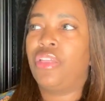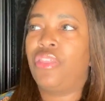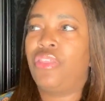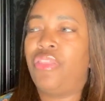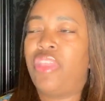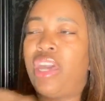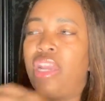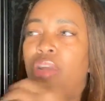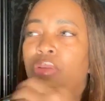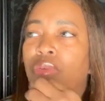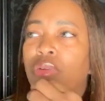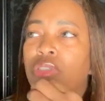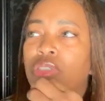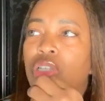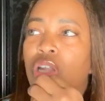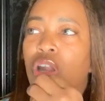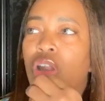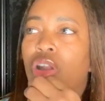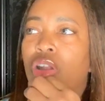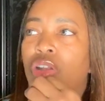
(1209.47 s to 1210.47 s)
that it would
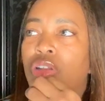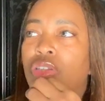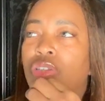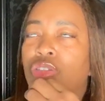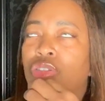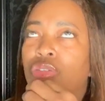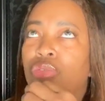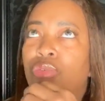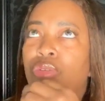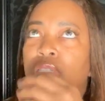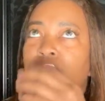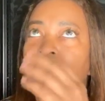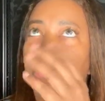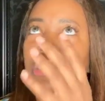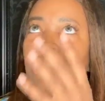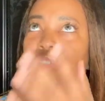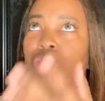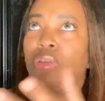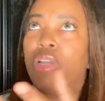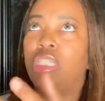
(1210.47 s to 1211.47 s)
turn to a
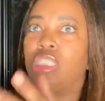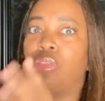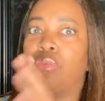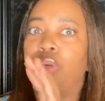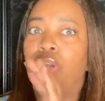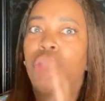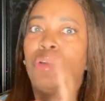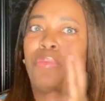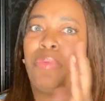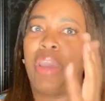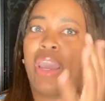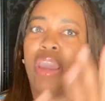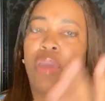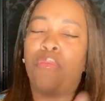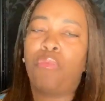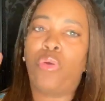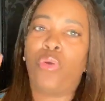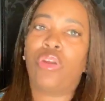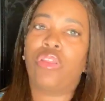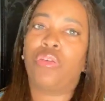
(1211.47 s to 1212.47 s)
situation where you're
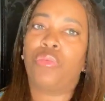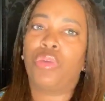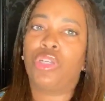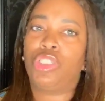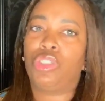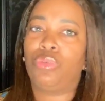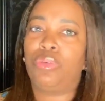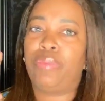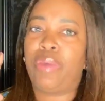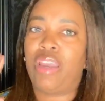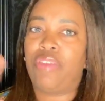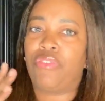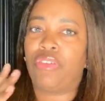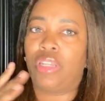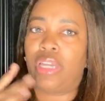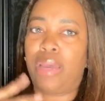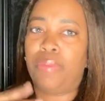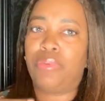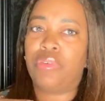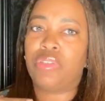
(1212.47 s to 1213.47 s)
paying more than what you would pay for
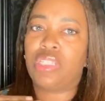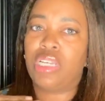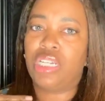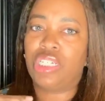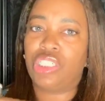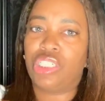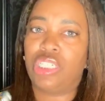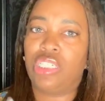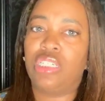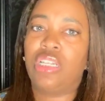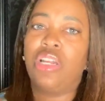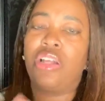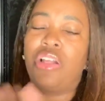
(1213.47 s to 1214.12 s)
liposuction,